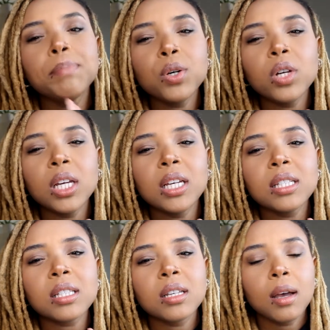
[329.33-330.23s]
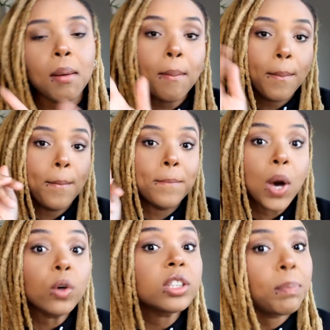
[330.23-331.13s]
booties,
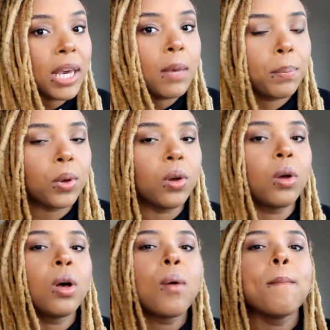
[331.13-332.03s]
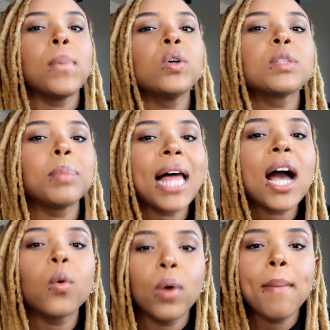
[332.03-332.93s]
most people, most
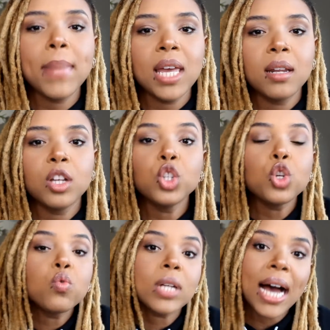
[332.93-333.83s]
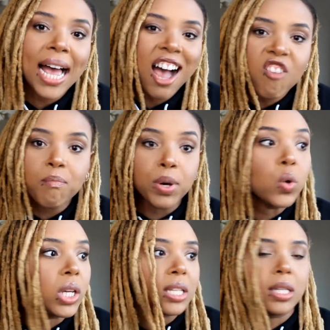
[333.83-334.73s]
black women do not have
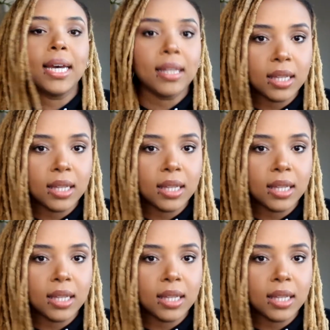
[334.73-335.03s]
booties like